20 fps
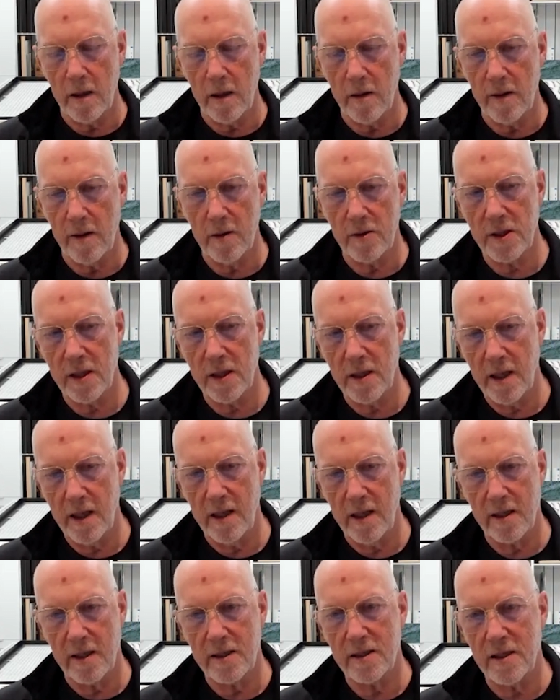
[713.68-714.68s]
there's
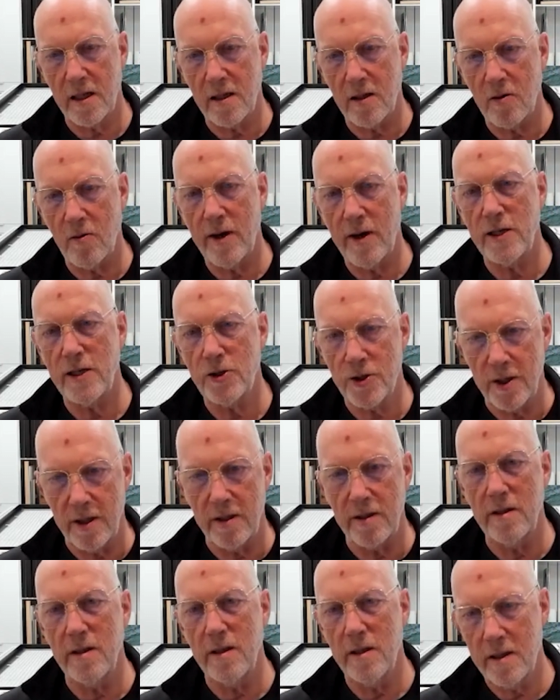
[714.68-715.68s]
an
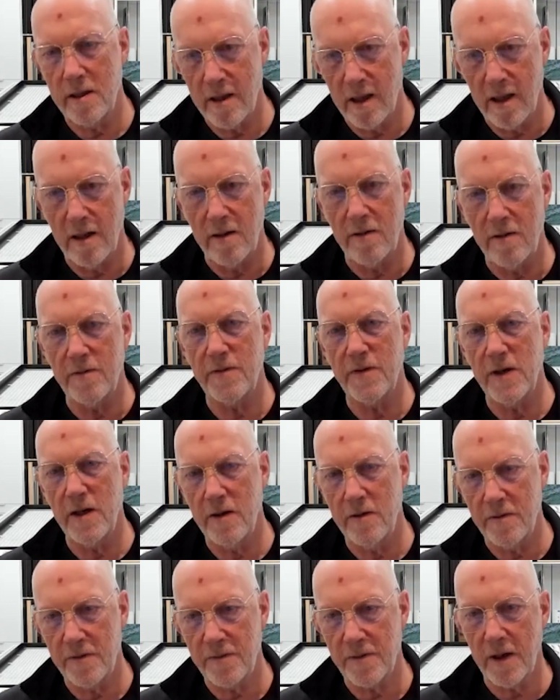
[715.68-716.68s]
acceleration
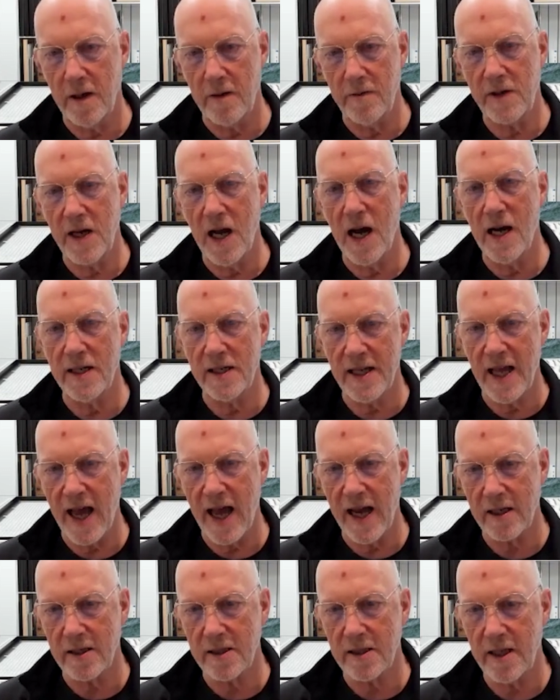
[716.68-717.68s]
of
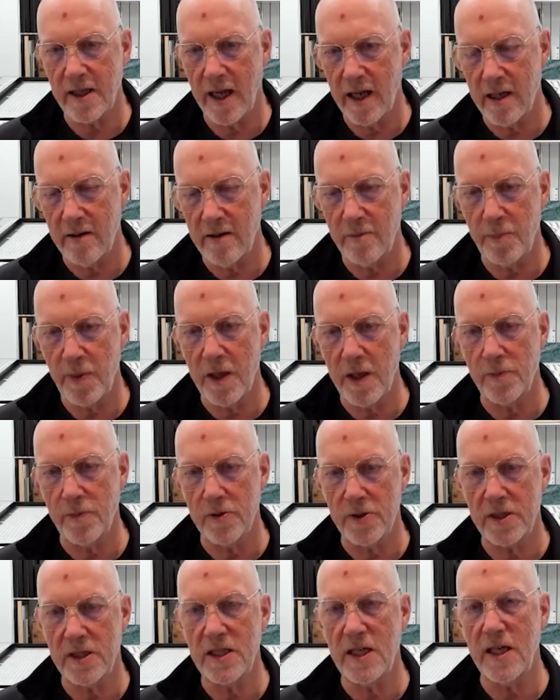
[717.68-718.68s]
contacts and
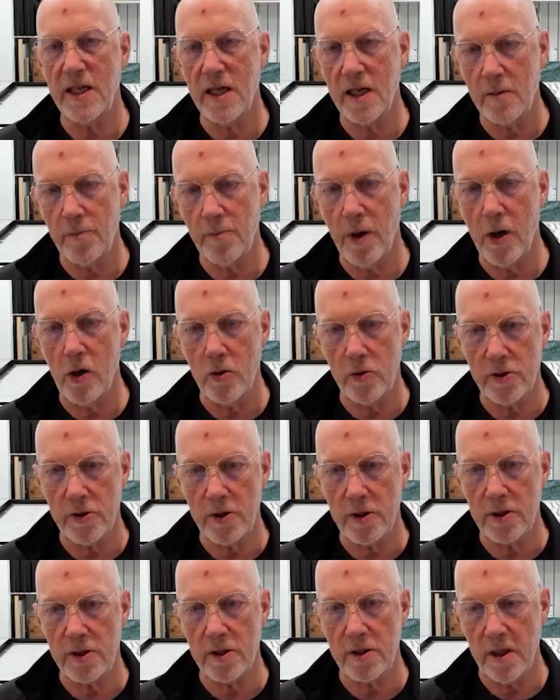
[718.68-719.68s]
people seeing
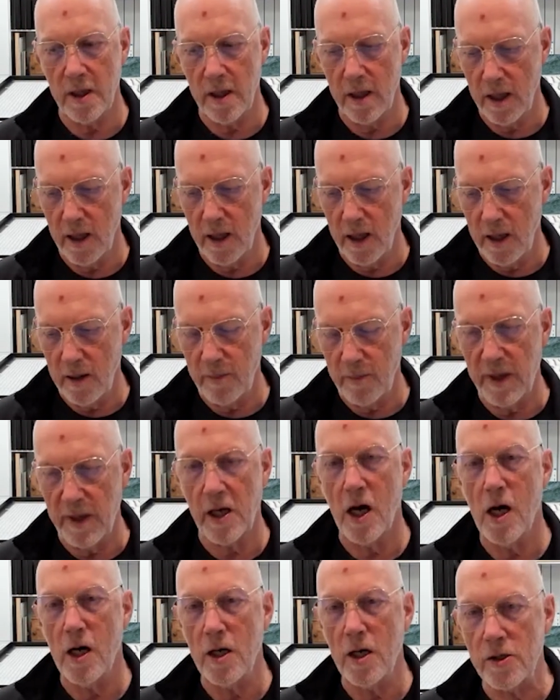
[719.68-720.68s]
posts
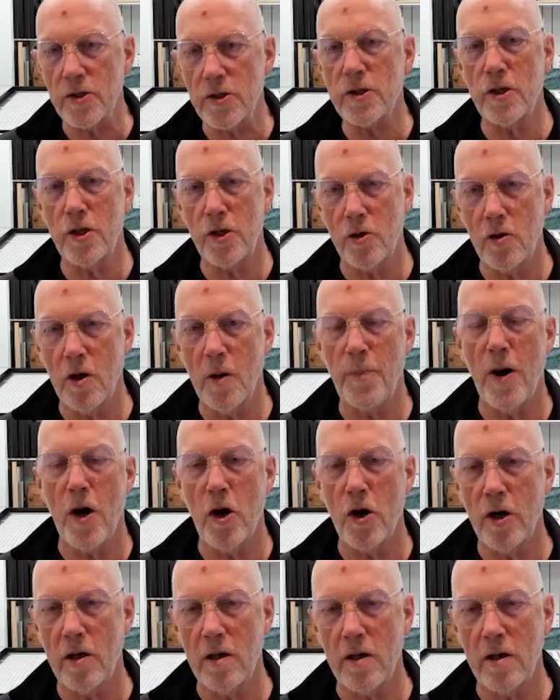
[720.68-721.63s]
because you're a part